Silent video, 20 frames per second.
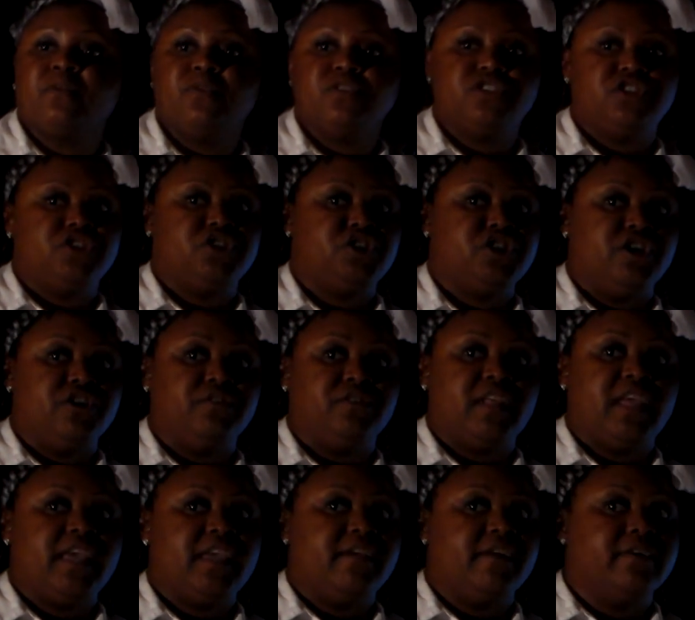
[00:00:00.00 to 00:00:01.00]
which is
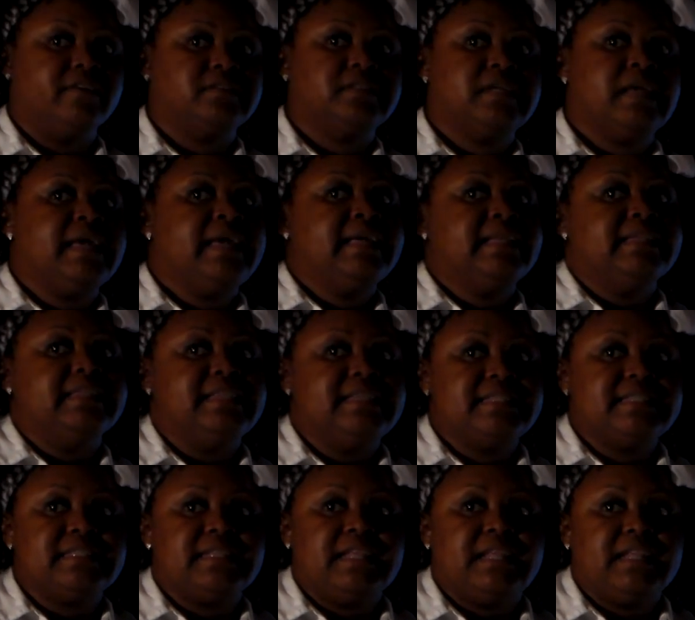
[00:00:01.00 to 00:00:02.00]
shown here.
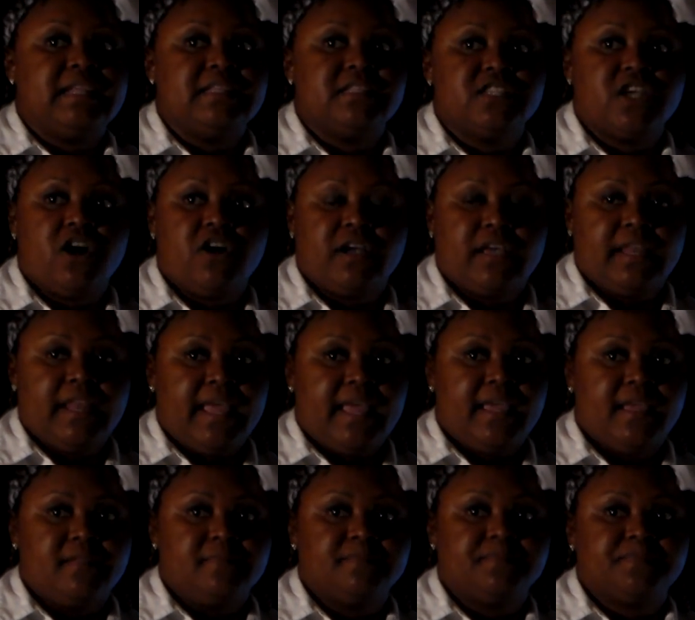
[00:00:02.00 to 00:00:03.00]
Listening and talking
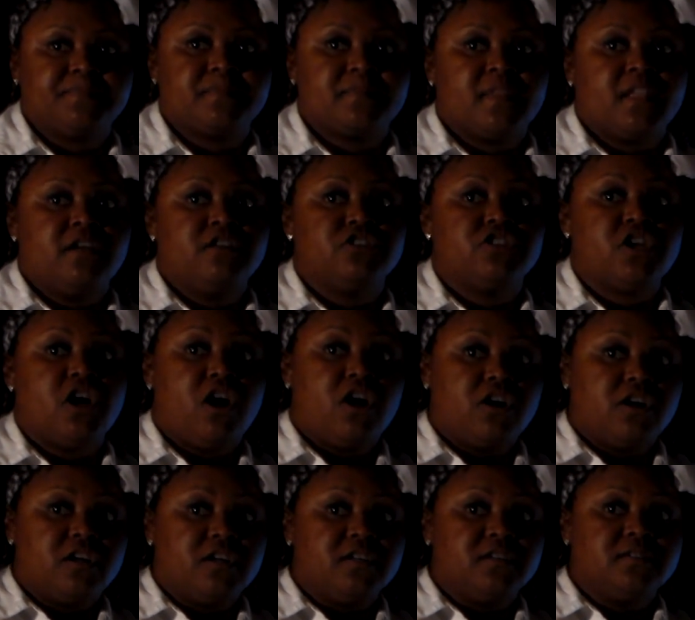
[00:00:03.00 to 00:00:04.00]
aid.
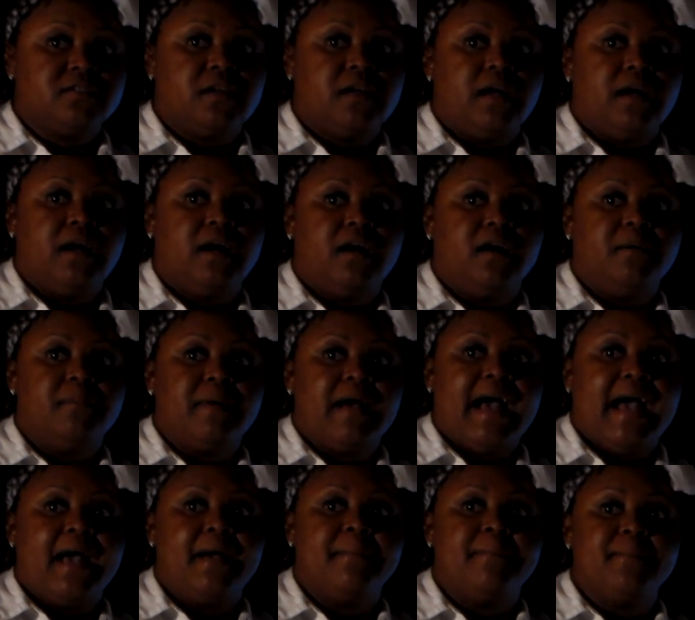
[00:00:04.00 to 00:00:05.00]
Talker, I
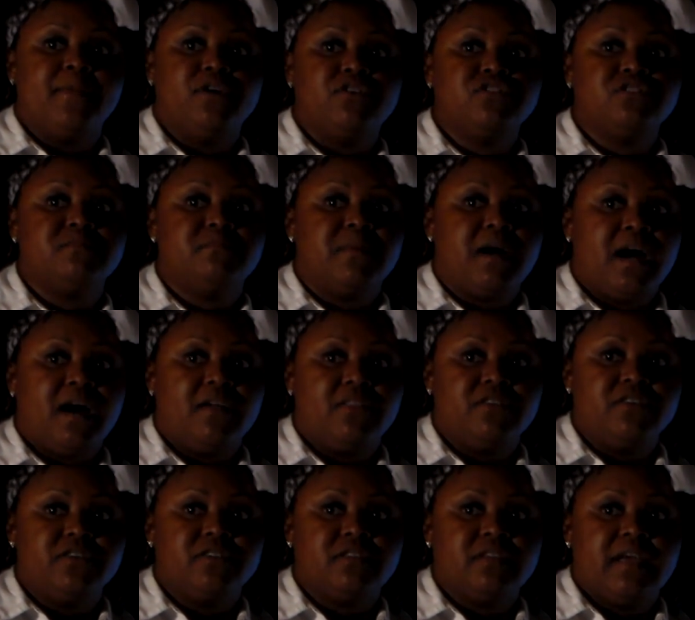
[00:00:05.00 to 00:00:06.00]
am most
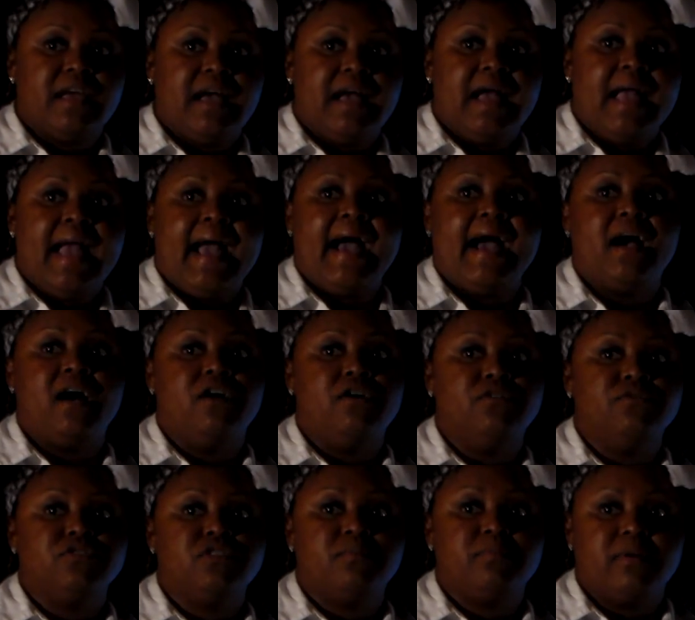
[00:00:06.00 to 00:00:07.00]
bothered. I
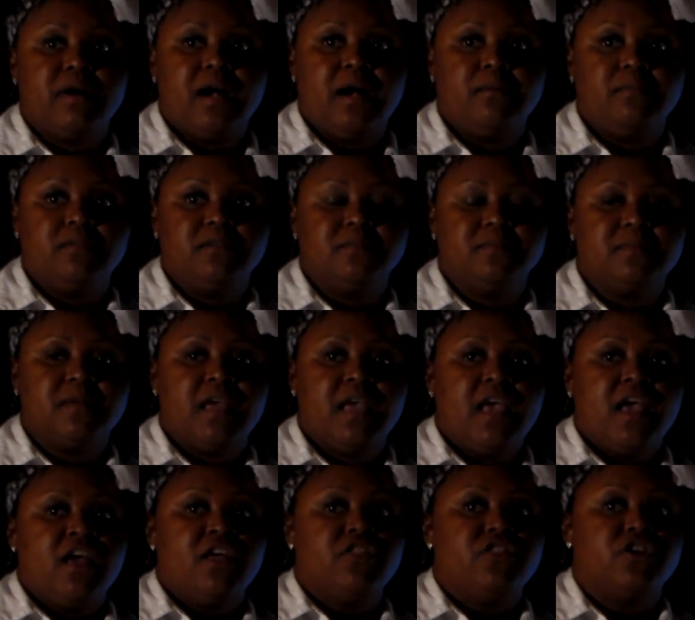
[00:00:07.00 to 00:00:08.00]
own the problem.
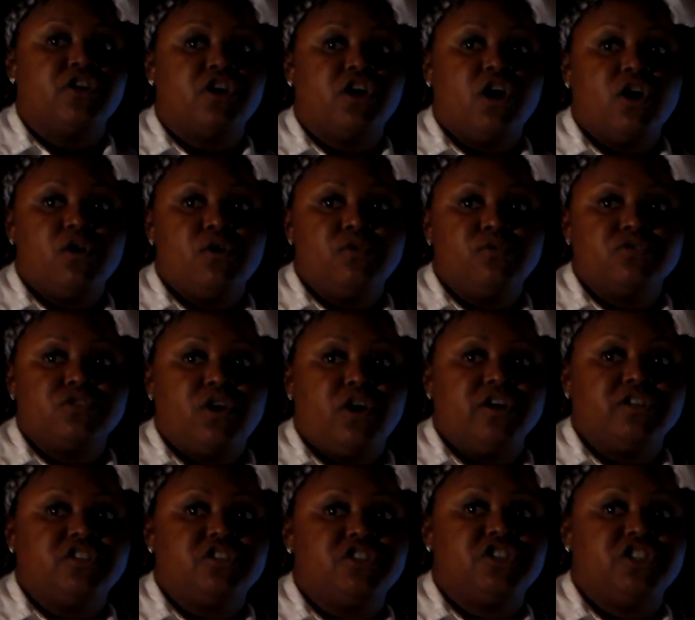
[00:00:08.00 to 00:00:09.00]
The goals
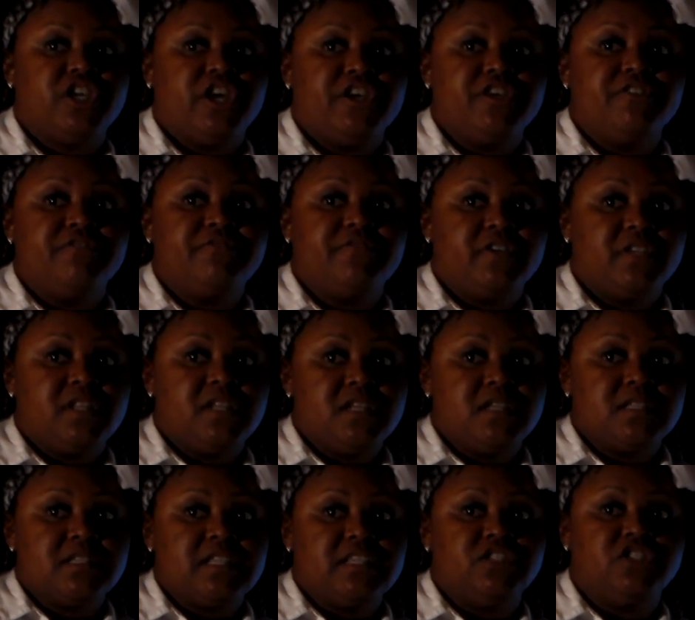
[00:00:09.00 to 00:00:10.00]
are to share your
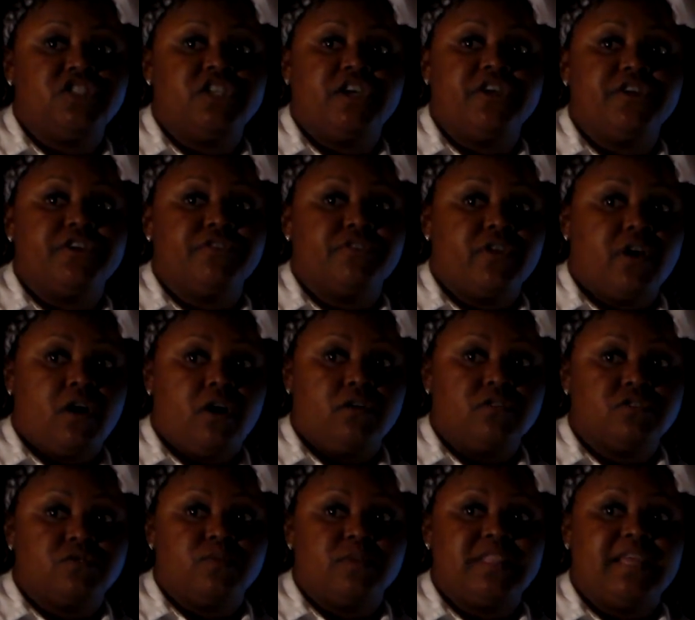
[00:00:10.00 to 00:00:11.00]
feelings and share your
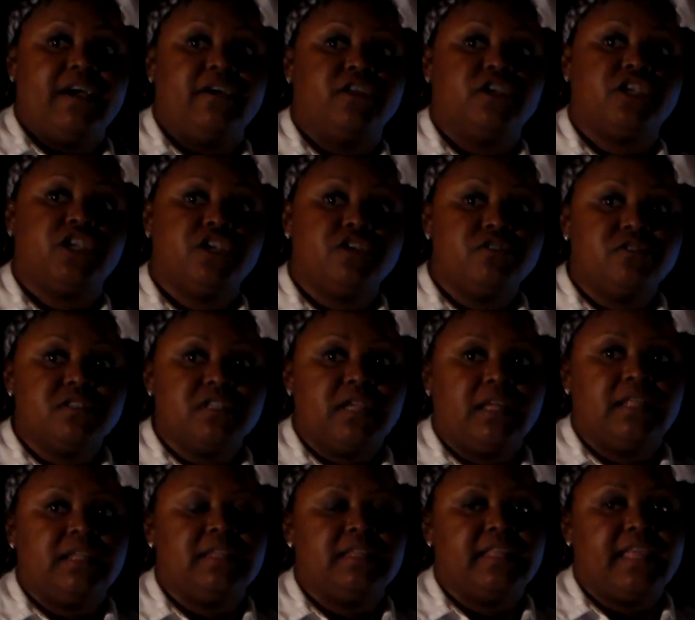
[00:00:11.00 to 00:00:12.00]
thoughts without
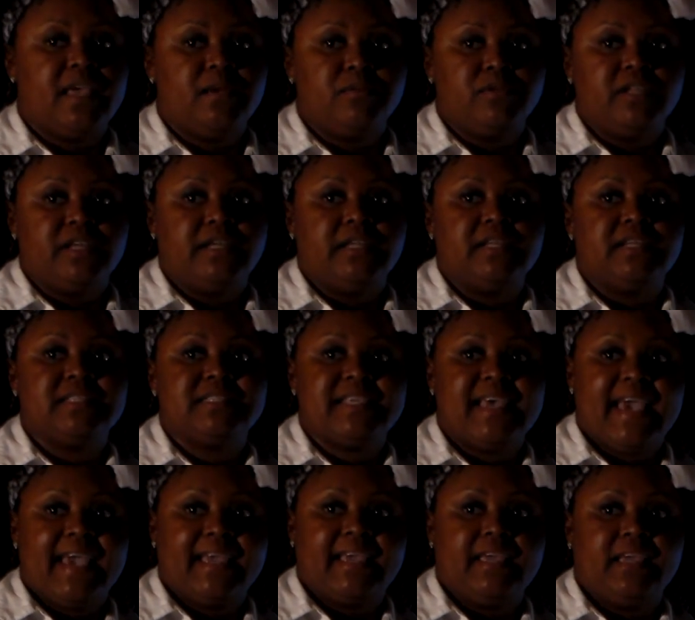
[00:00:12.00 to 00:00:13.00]
accusing, labeling,
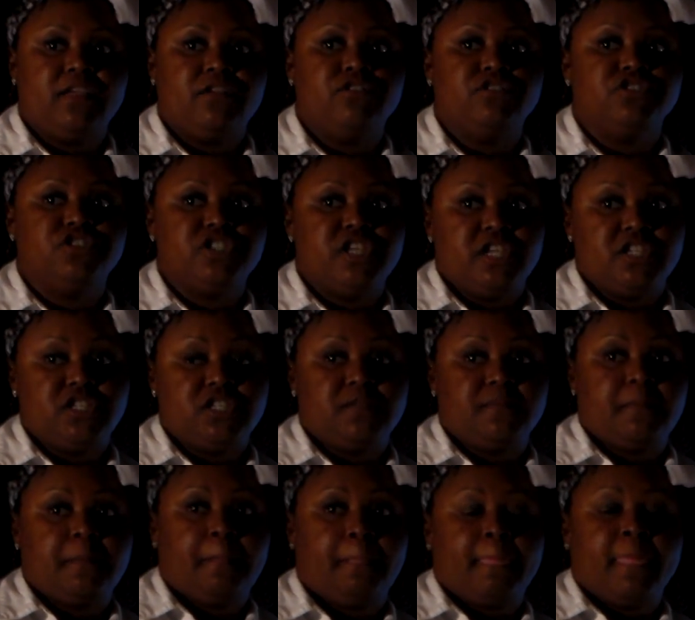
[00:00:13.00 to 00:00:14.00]
attacking, or judging.